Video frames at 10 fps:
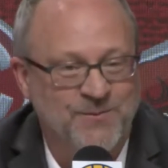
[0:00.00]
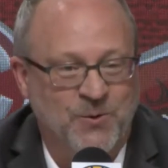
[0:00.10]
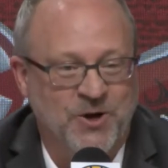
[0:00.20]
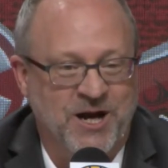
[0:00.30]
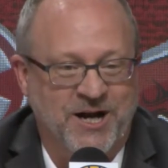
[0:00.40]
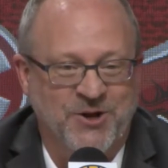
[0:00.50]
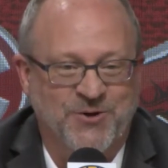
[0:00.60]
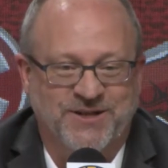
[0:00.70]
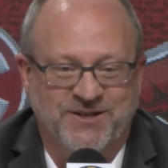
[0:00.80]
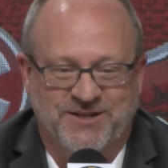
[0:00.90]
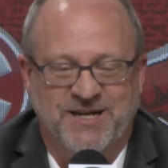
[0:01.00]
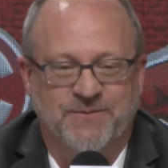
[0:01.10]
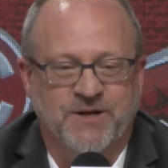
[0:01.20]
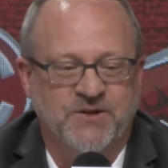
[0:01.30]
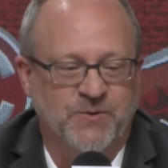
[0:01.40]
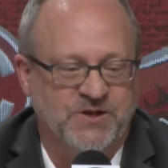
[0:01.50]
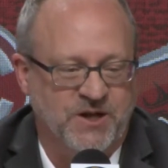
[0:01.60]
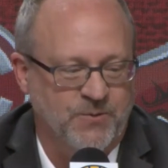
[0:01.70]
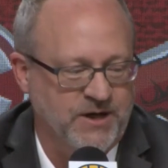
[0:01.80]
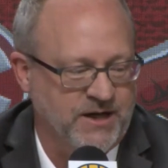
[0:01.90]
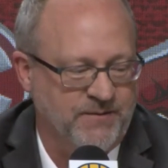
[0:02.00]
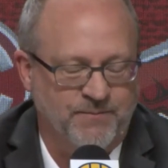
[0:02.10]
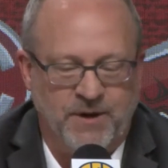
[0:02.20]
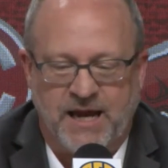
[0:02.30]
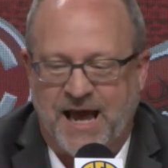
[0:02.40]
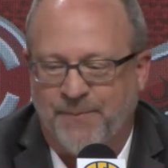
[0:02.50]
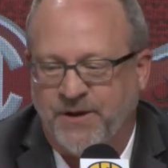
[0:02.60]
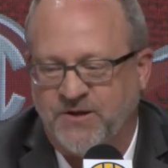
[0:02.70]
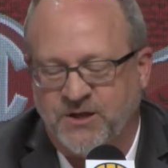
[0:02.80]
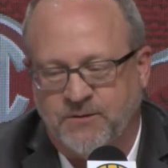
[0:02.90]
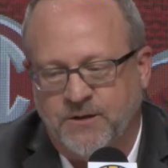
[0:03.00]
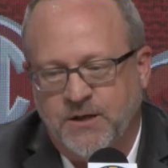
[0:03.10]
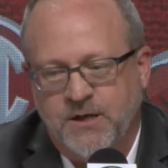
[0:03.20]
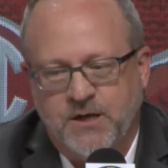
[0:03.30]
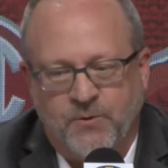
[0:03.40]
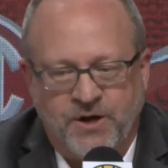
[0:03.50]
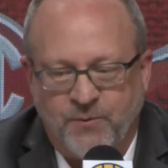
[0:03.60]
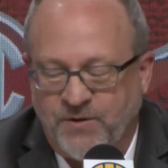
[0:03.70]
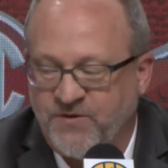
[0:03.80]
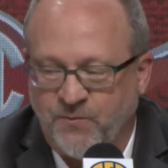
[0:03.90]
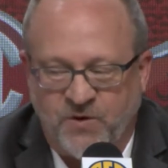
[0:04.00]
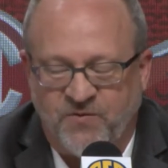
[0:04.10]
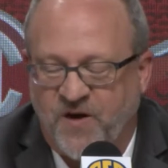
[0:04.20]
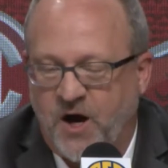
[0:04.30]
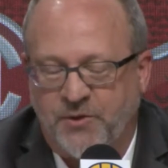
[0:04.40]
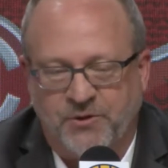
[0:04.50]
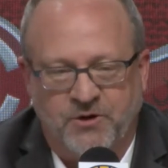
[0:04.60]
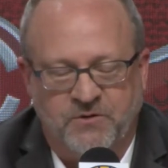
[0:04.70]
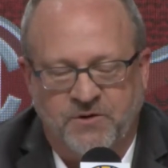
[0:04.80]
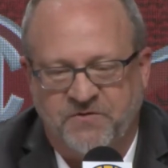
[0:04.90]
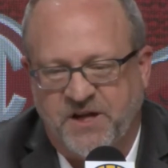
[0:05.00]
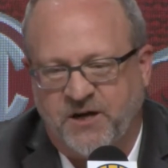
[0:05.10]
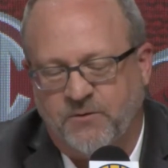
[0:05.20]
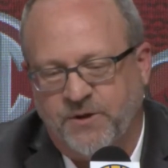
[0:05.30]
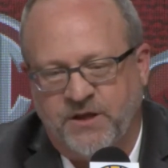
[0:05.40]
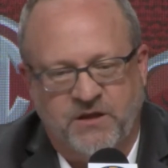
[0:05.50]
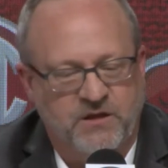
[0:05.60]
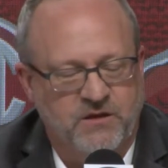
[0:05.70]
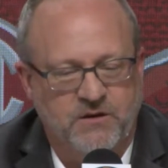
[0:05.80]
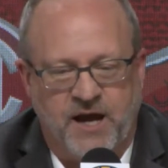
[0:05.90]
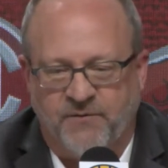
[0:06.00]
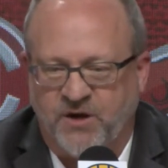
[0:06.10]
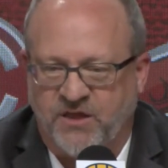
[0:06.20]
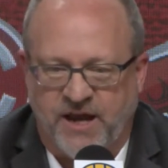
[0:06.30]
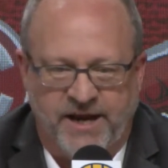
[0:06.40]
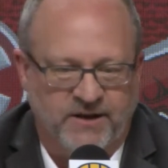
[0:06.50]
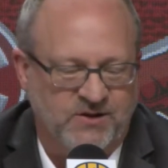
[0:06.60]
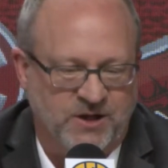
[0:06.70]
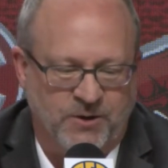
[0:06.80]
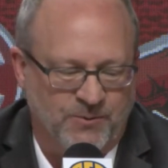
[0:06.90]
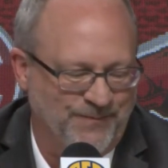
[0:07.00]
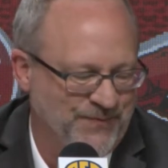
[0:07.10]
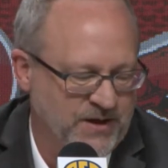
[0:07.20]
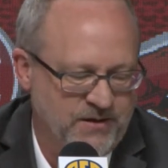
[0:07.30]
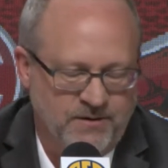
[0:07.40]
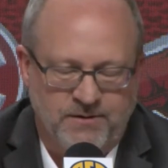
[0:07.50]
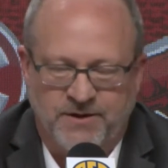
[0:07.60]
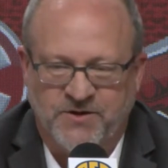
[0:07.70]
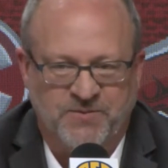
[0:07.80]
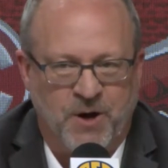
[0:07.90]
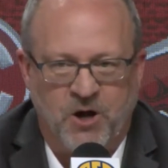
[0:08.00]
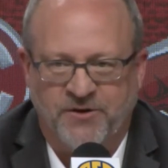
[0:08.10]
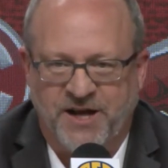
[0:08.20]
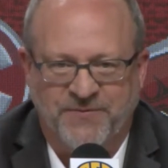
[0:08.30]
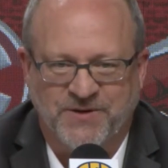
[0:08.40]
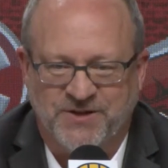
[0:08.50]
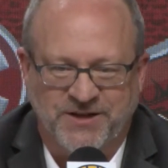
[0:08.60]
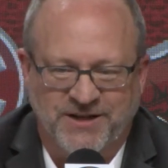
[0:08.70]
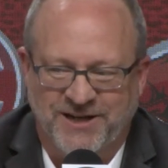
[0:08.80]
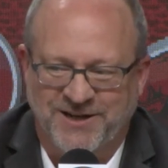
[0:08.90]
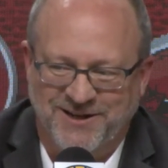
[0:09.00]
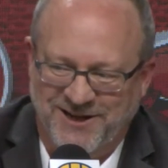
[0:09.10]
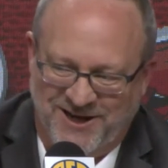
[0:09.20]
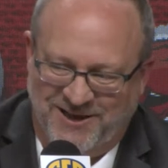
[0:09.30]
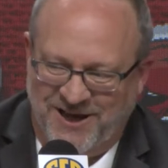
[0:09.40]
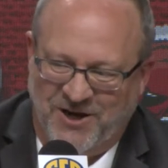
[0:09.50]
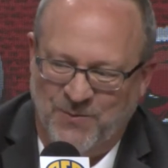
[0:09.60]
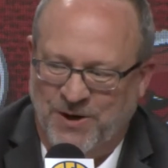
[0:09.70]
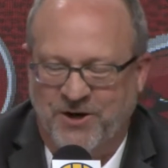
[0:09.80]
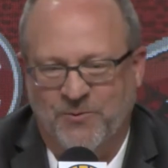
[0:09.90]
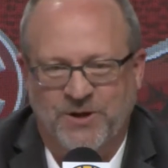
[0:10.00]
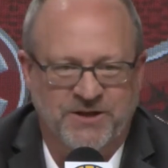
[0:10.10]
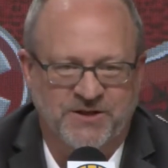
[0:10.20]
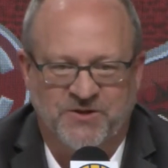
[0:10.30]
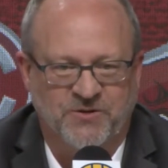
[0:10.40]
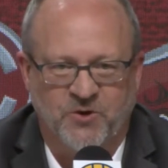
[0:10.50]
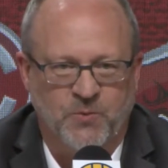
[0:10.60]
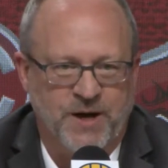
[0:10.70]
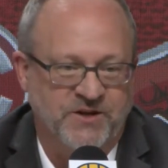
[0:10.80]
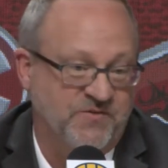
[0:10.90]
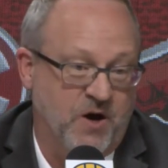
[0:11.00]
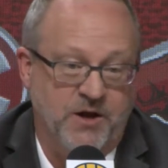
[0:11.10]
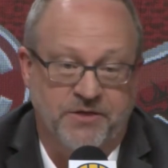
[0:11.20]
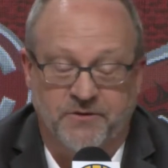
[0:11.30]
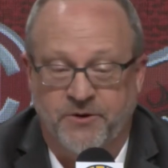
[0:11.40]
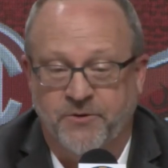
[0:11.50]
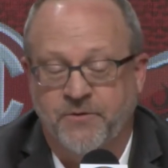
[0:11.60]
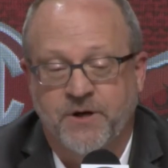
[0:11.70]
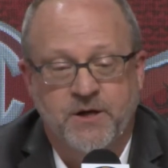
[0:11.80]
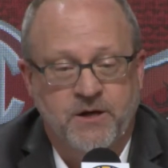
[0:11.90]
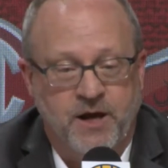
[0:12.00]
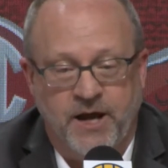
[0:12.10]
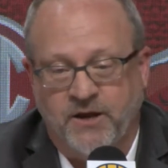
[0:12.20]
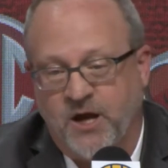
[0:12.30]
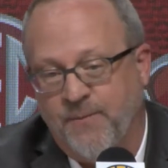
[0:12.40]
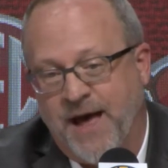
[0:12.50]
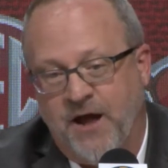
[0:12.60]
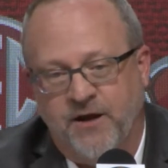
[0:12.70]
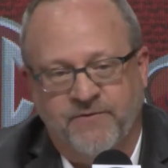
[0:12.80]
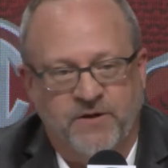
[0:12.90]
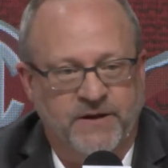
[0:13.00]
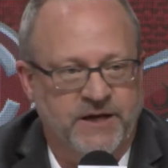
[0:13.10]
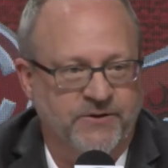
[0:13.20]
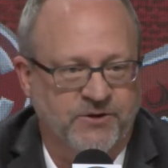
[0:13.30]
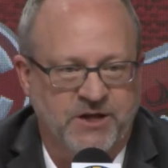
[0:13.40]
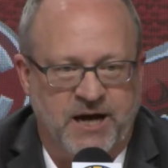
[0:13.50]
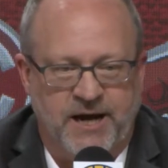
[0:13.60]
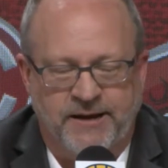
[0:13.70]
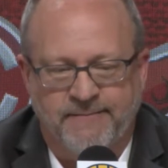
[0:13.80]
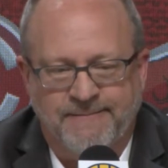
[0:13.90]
But we're not going to do it this time, because we see what can be happy. So we've fought through it. We've dealt with everything. So a small deficit in anything compared to what this group has fought through and come out of on the other side,